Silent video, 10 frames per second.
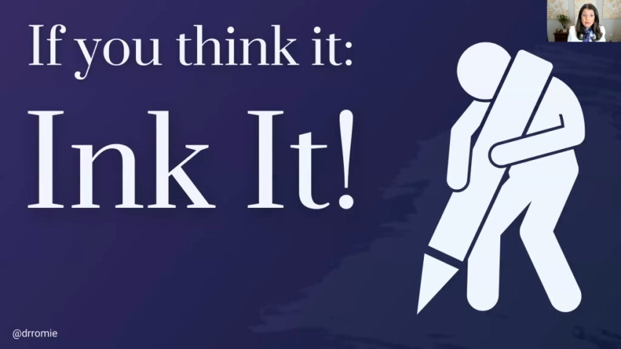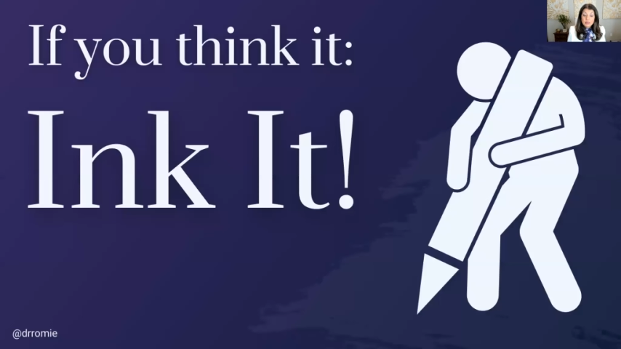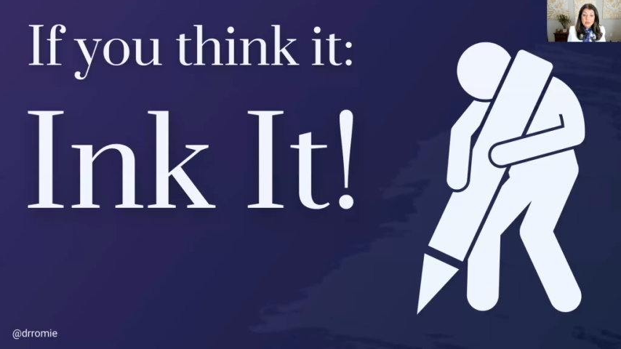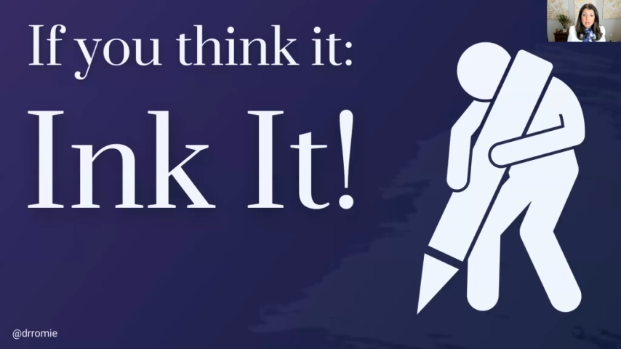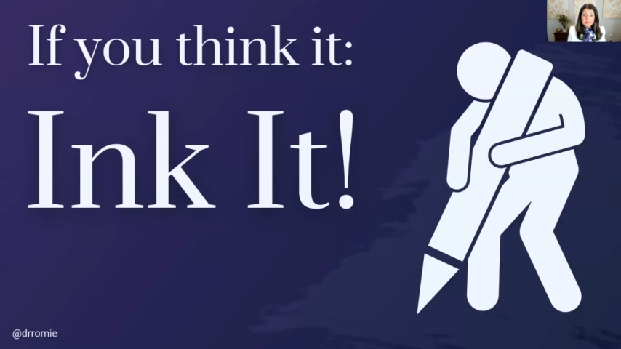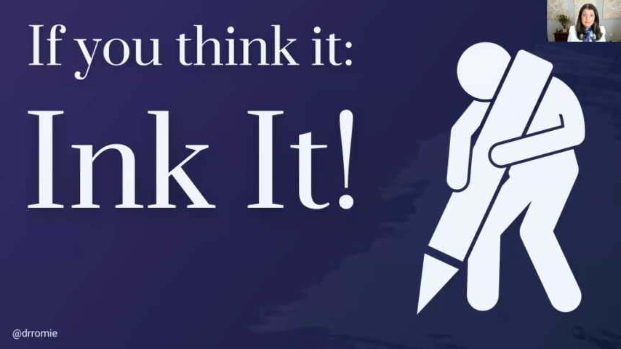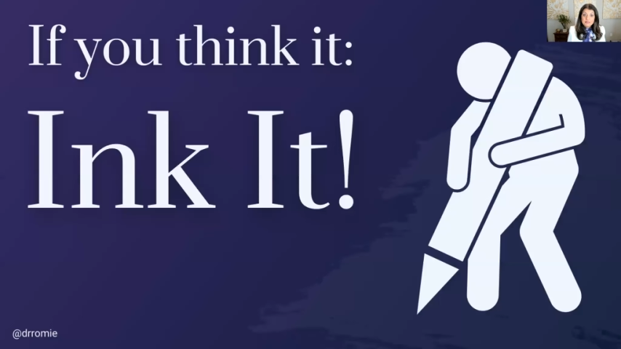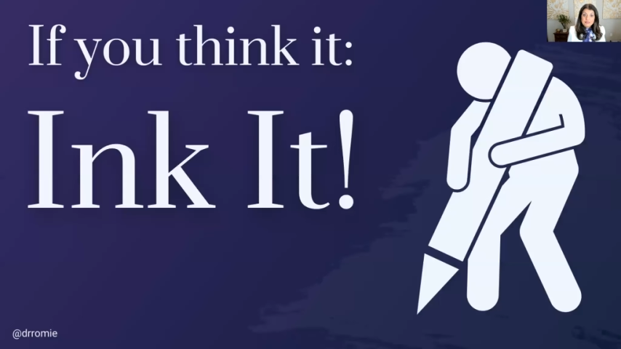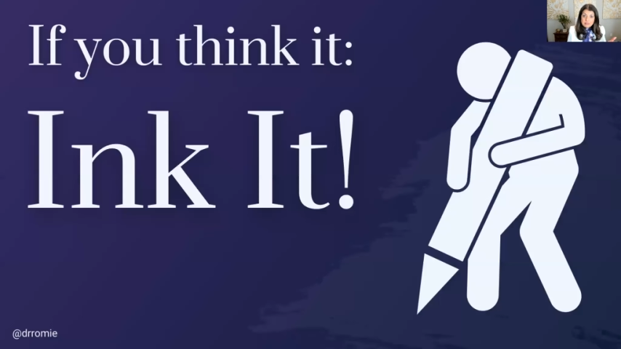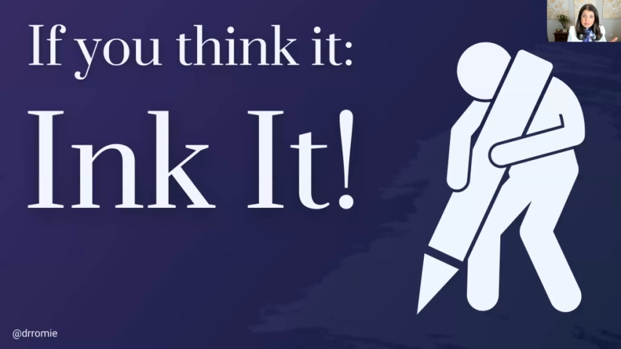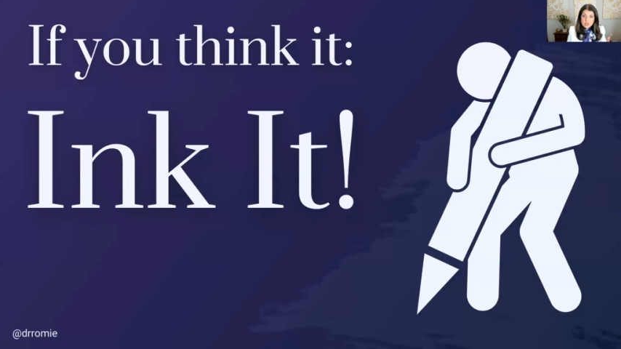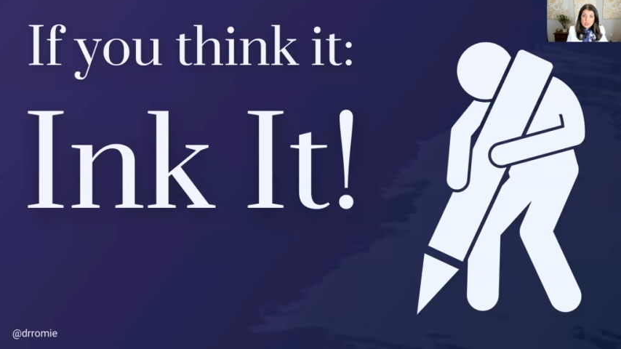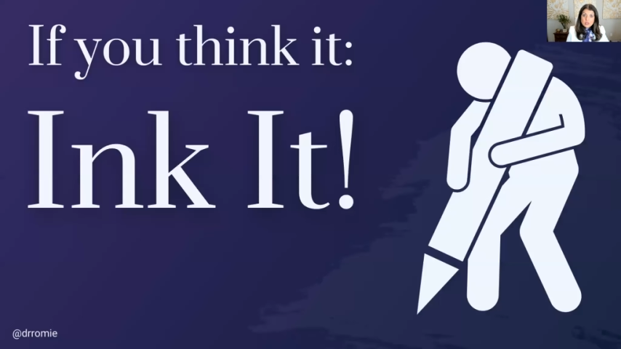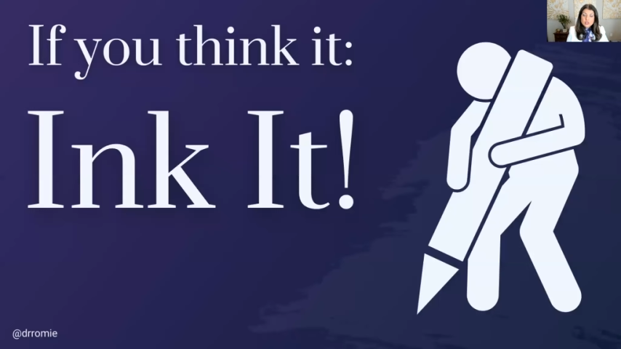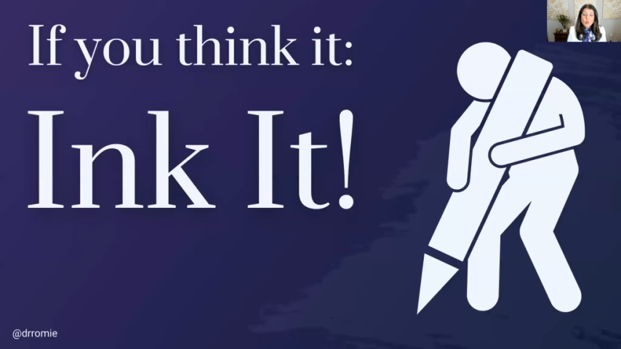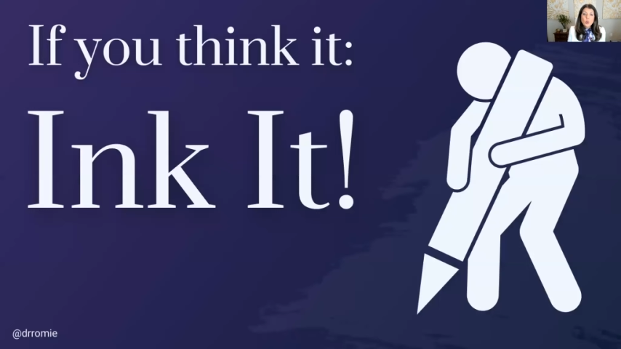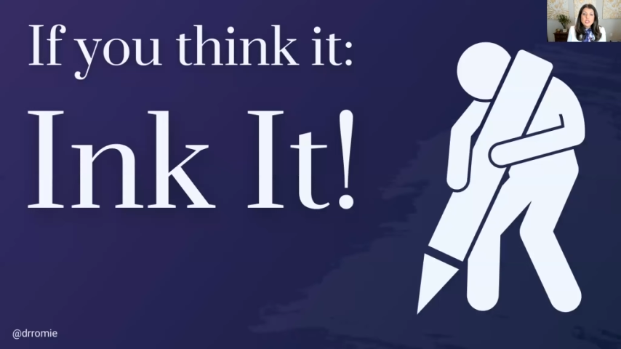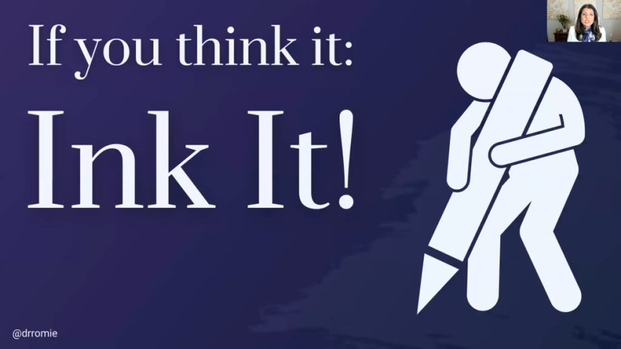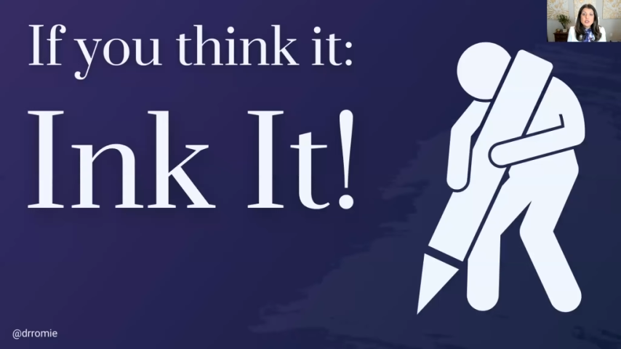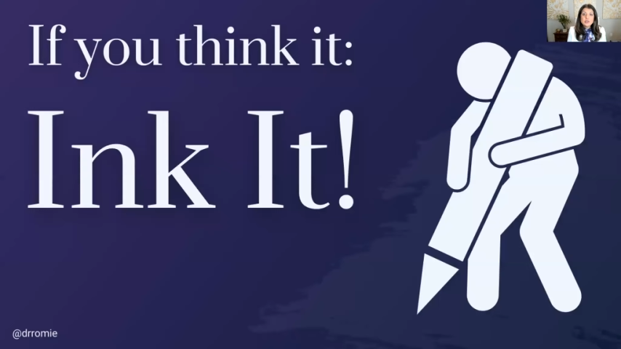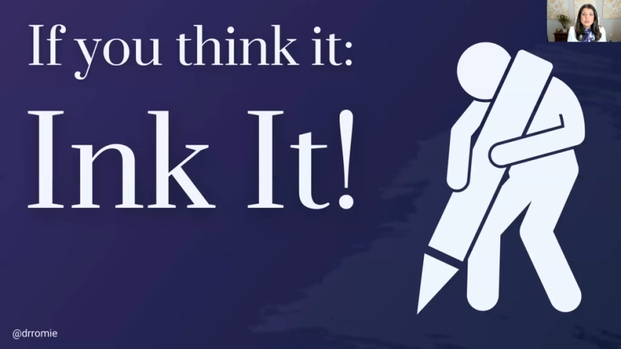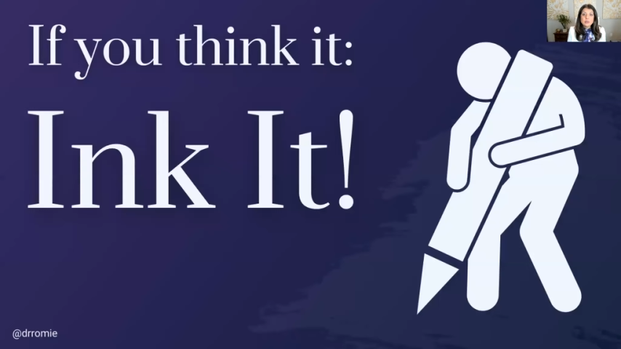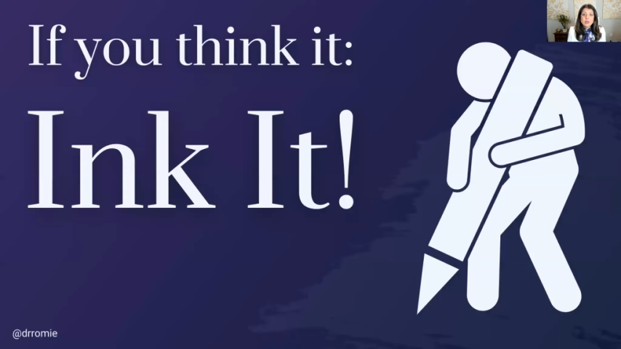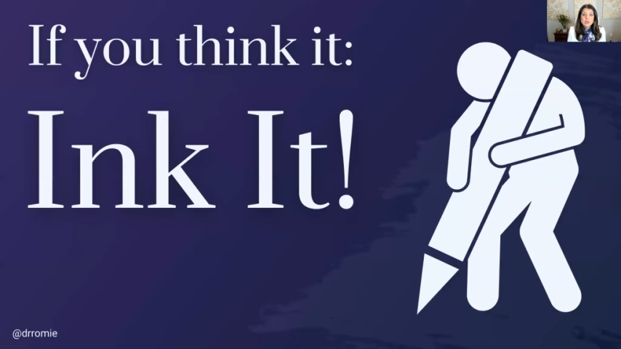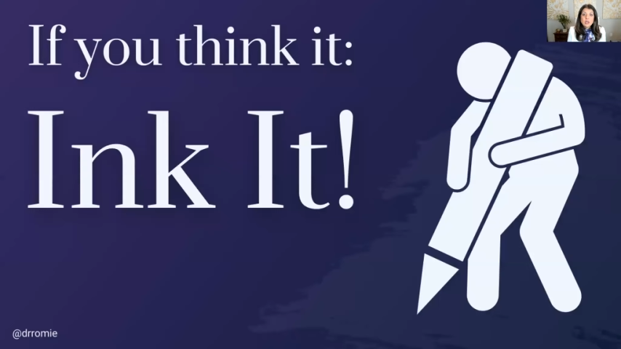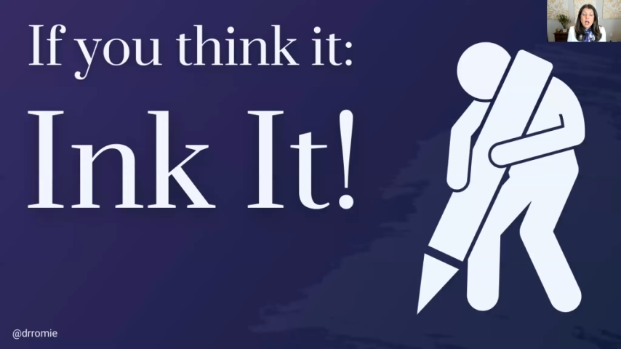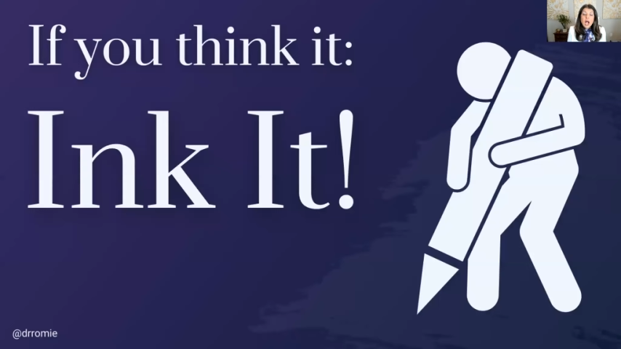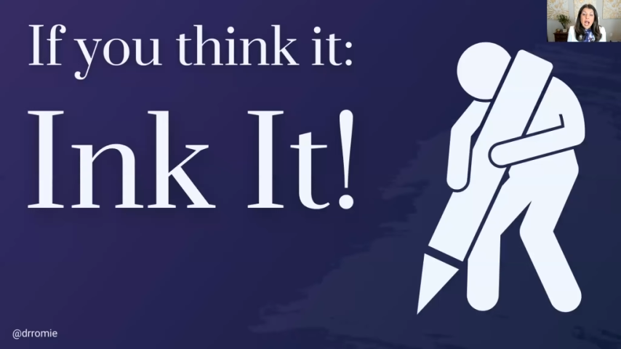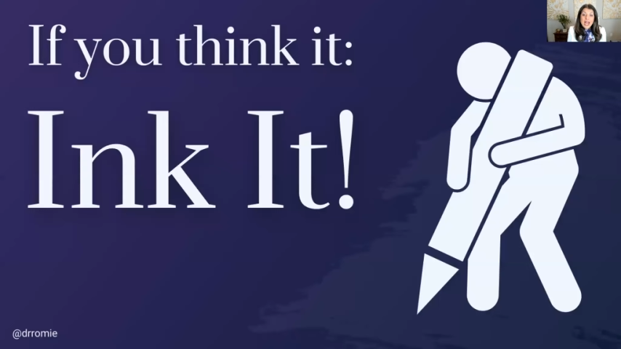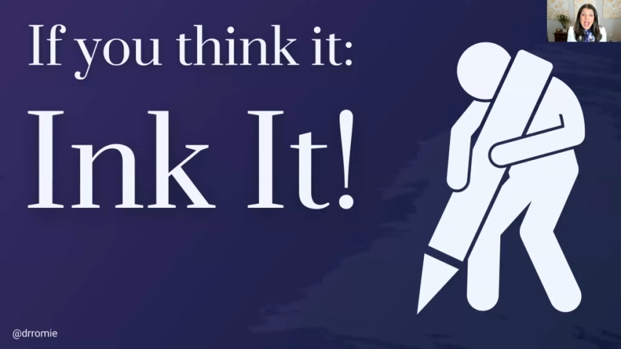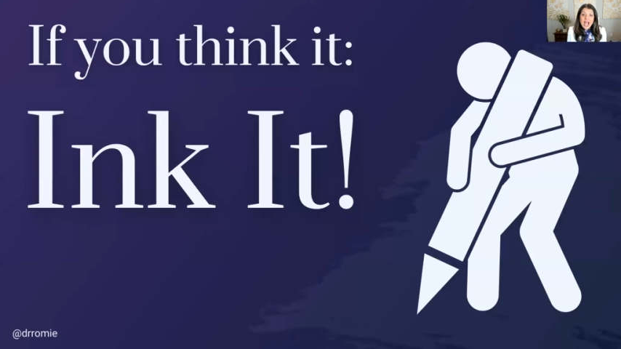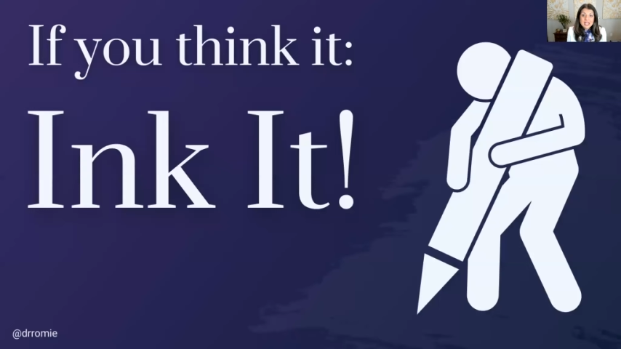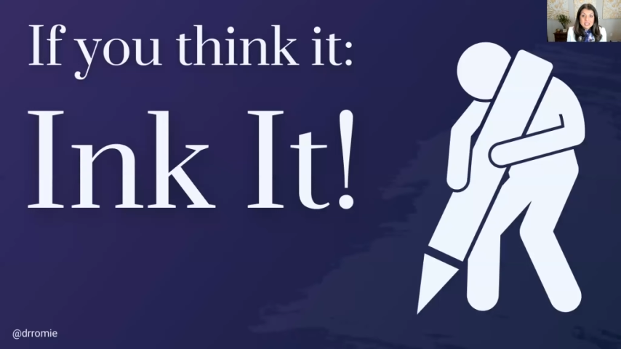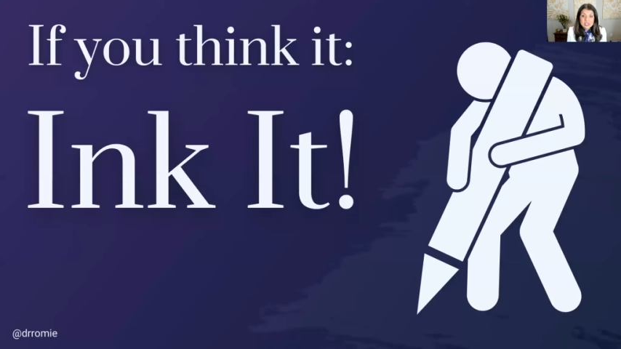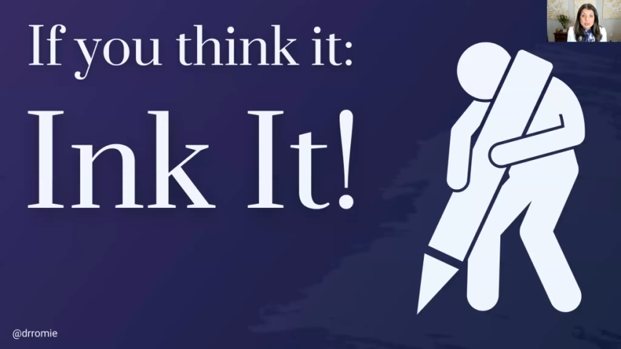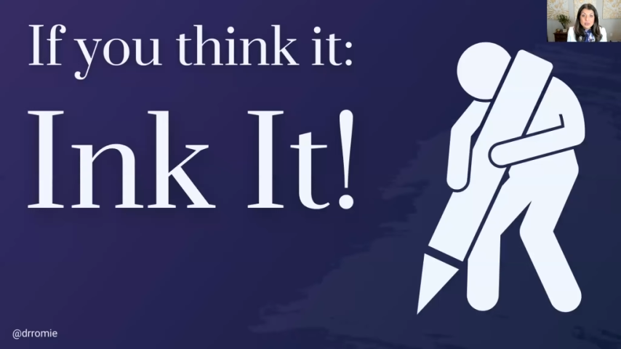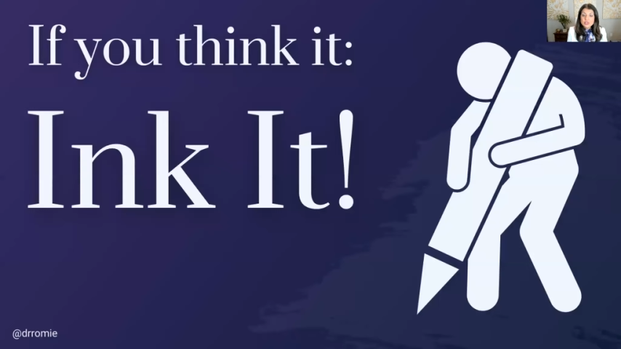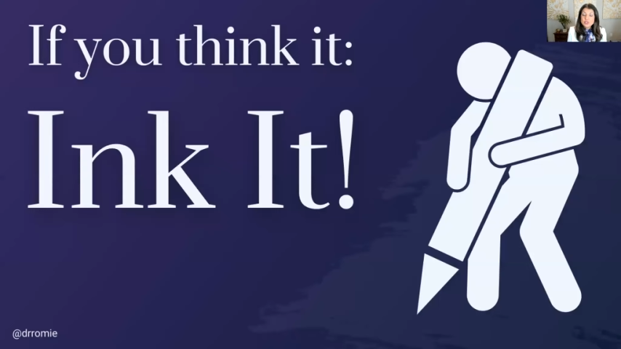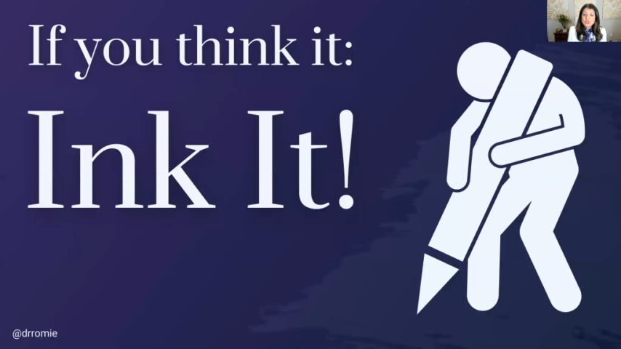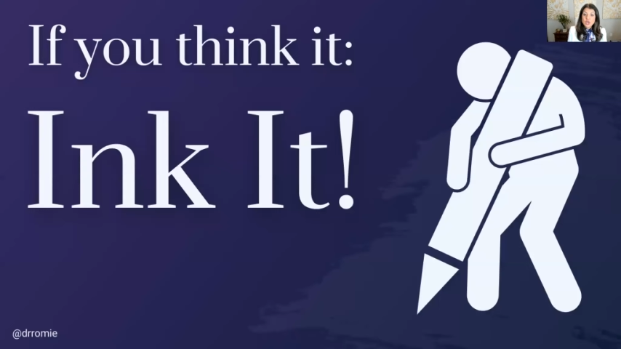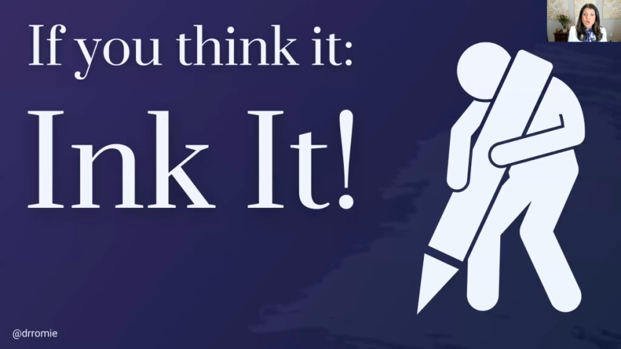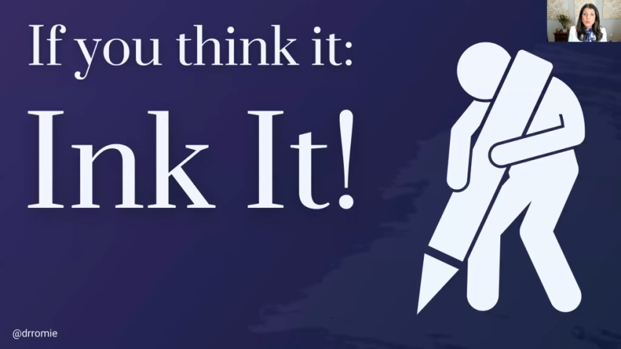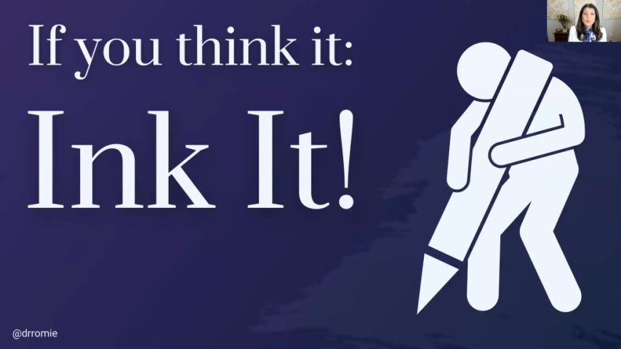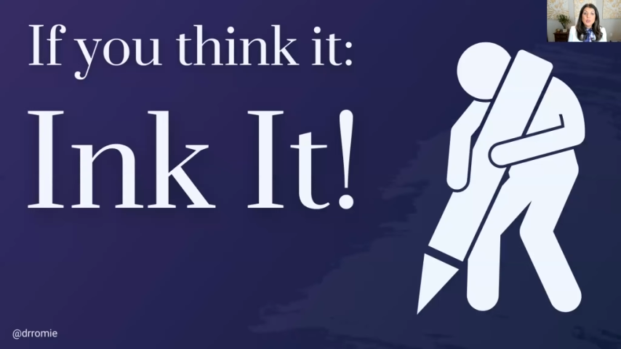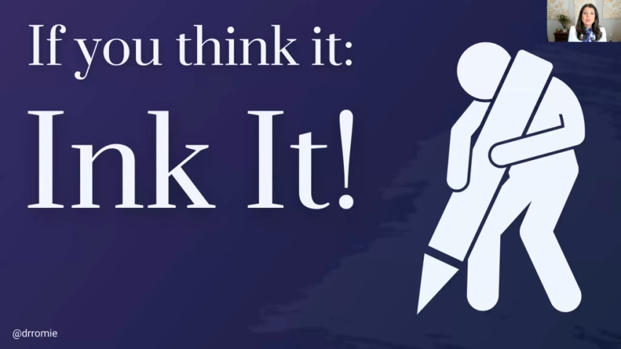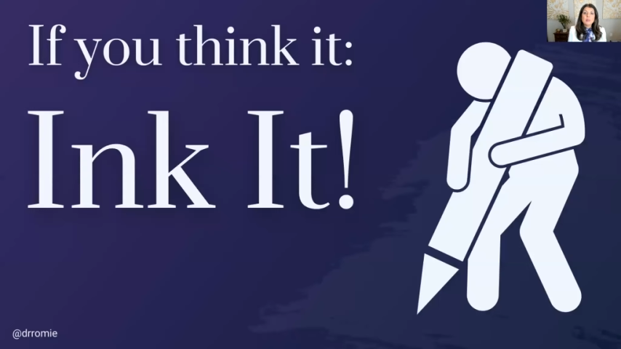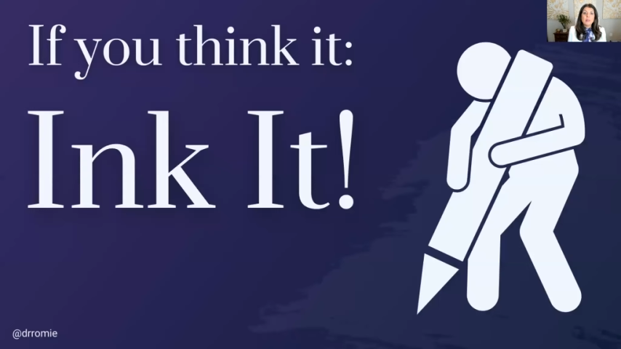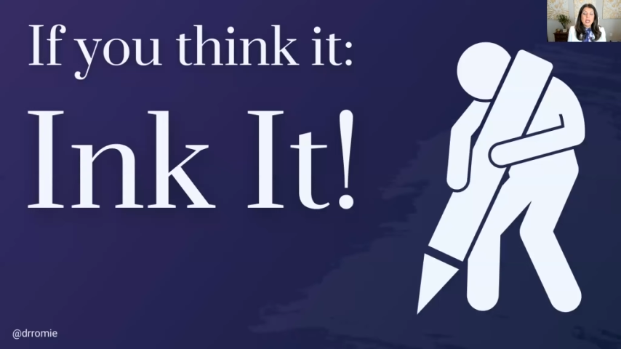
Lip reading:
Nobody's mouth can be seen.